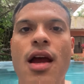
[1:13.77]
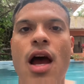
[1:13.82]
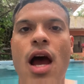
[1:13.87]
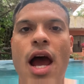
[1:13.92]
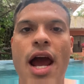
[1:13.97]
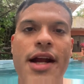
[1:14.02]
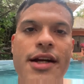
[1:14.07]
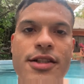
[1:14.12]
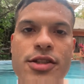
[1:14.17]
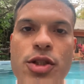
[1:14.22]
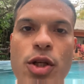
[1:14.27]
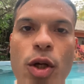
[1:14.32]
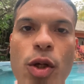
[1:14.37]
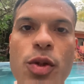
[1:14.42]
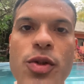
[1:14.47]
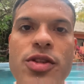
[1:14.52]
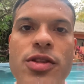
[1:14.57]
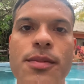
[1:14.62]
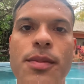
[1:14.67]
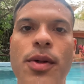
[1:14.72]

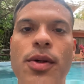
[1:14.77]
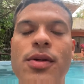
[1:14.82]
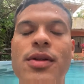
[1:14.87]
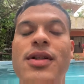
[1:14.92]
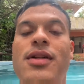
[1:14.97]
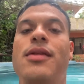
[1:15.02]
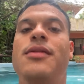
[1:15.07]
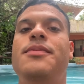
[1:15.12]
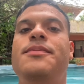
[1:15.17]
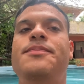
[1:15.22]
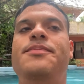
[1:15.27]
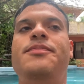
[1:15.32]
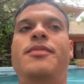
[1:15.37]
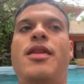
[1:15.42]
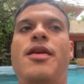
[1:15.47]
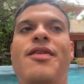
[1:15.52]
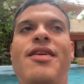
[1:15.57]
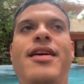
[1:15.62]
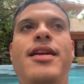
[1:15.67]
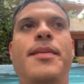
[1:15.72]
Exclusible.
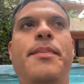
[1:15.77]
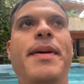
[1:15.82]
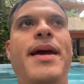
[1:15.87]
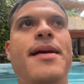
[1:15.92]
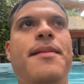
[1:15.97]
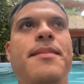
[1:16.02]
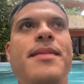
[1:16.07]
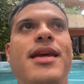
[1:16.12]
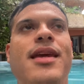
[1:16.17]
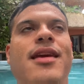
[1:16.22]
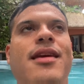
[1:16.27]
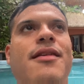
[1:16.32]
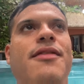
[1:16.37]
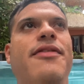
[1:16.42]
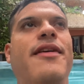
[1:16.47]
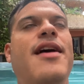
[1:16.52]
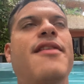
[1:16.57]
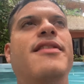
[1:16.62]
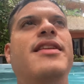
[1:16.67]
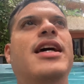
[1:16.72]
They were gonna pay me
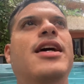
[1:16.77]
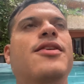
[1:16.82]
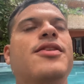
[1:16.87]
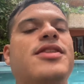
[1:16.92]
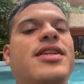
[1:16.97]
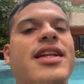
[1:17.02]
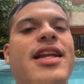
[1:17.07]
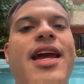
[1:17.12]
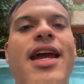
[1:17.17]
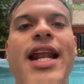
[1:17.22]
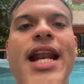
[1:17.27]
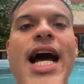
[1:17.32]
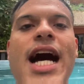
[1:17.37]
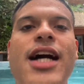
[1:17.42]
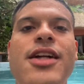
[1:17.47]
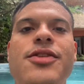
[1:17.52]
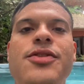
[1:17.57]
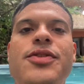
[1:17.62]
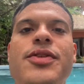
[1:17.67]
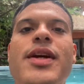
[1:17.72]

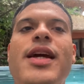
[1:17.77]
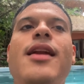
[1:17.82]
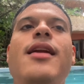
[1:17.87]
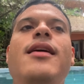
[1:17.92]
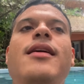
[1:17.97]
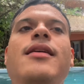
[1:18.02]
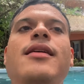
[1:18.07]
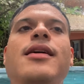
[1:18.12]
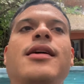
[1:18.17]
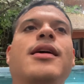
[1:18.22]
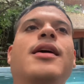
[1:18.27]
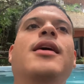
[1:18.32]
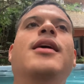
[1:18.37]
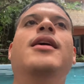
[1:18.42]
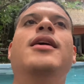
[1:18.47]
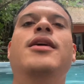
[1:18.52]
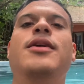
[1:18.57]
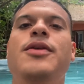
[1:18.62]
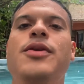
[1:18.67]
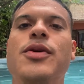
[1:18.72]
5,800
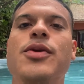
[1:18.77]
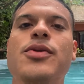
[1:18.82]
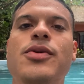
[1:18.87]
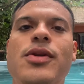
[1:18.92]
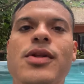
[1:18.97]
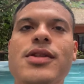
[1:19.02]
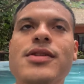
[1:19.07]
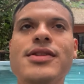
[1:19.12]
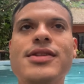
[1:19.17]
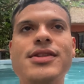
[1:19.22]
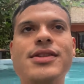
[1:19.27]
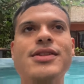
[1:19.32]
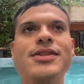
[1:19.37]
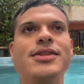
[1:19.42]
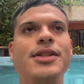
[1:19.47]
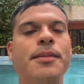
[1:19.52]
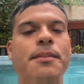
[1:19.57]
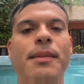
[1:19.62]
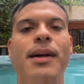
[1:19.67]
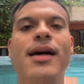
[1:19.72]
euros
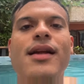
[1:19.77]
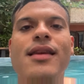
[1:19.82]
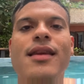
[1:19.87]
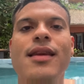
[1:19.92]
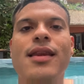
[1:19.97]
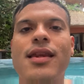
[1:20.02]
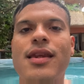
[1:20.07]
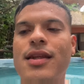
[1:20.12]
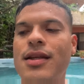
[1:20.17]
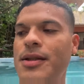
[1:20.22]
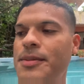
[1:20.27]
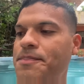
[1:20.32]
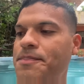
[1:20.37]
a month.